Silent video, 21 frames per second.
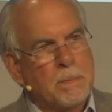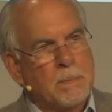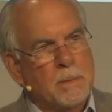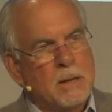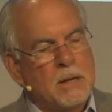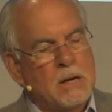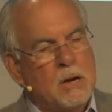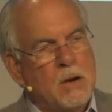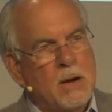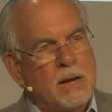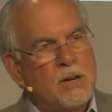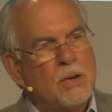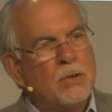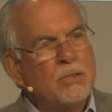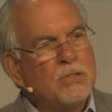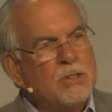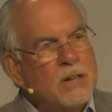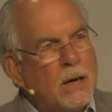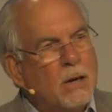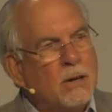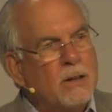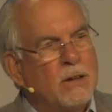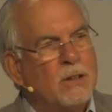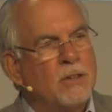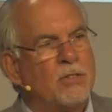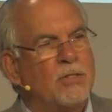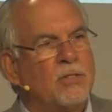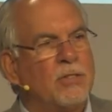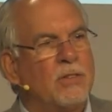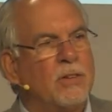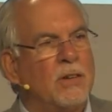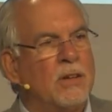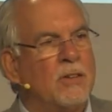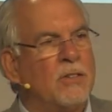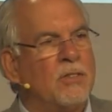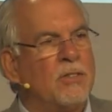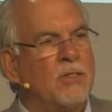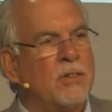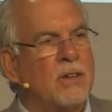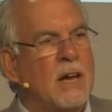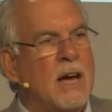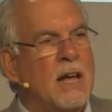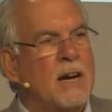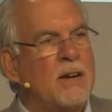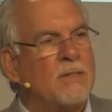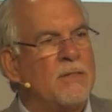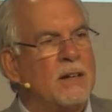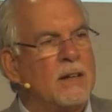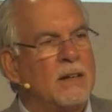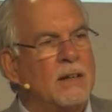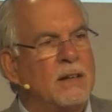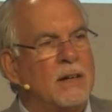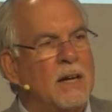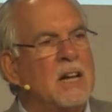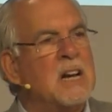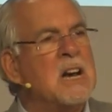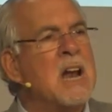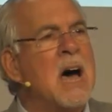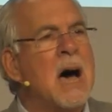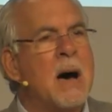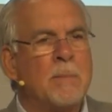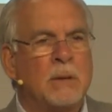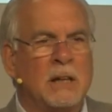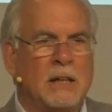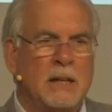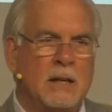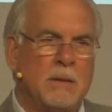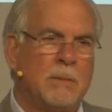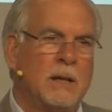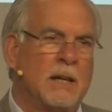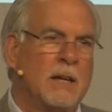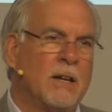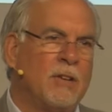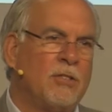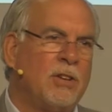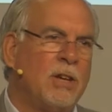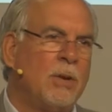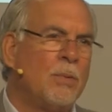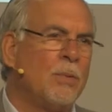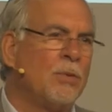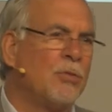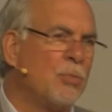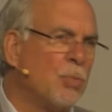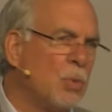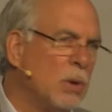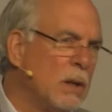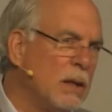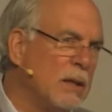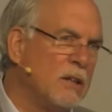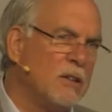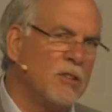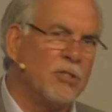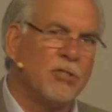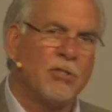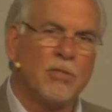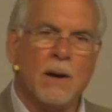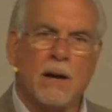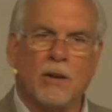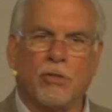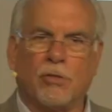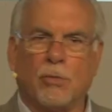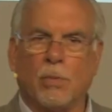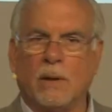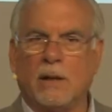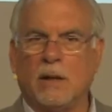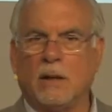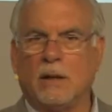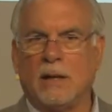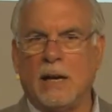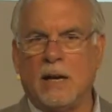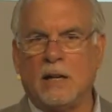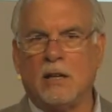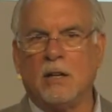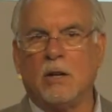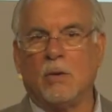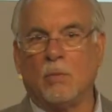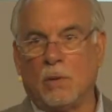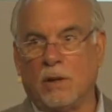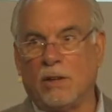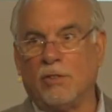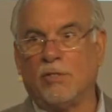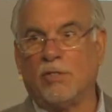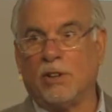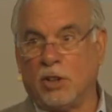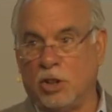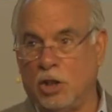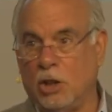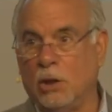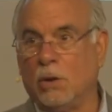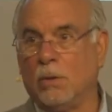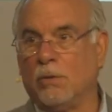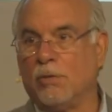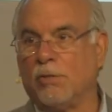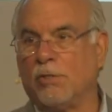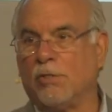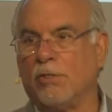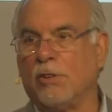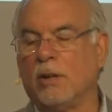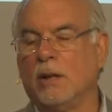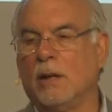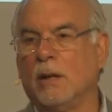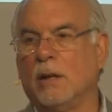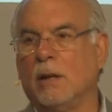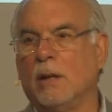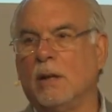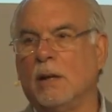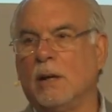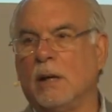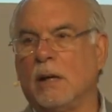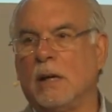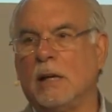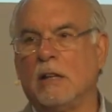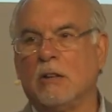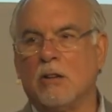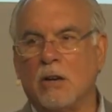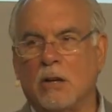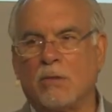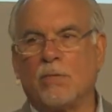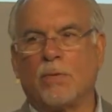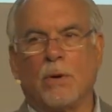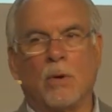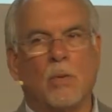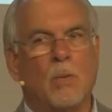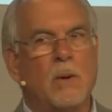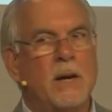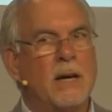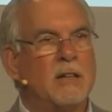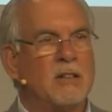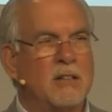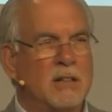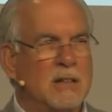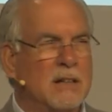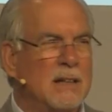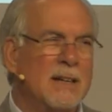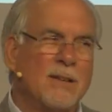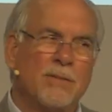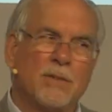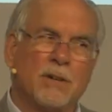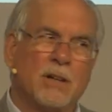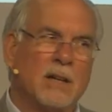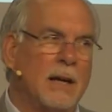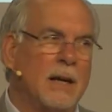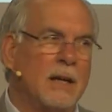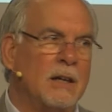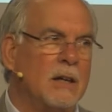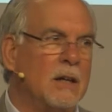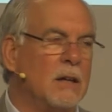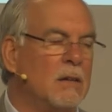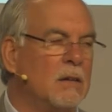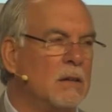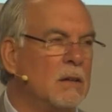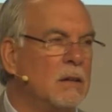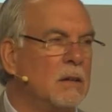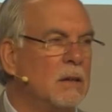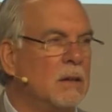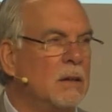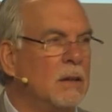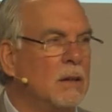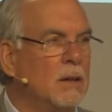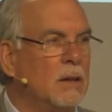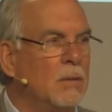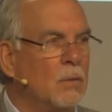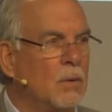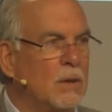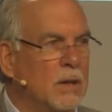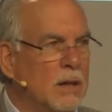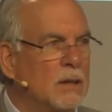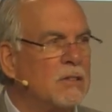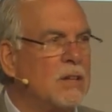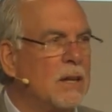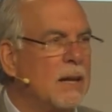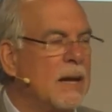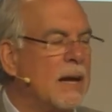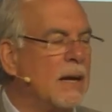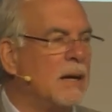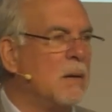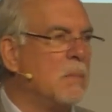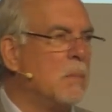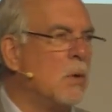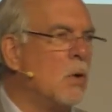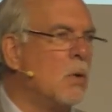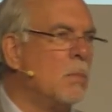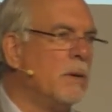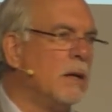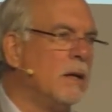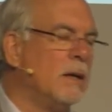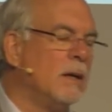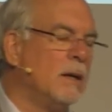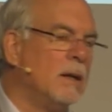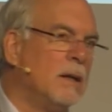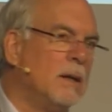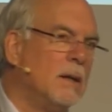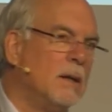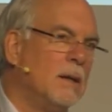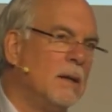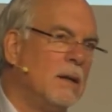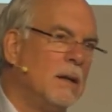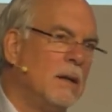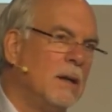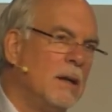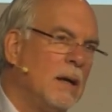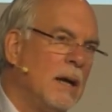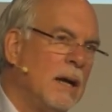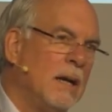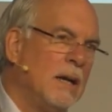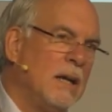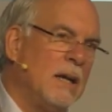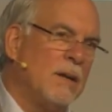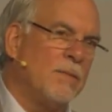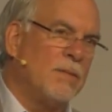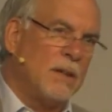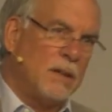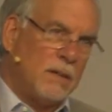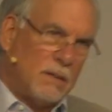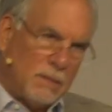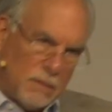You know, I know Darius is kind of an anomaly because he was really distressed when Daniel was accused. He looked for a way to deliver Daniel. We'll get to that in a moment. And even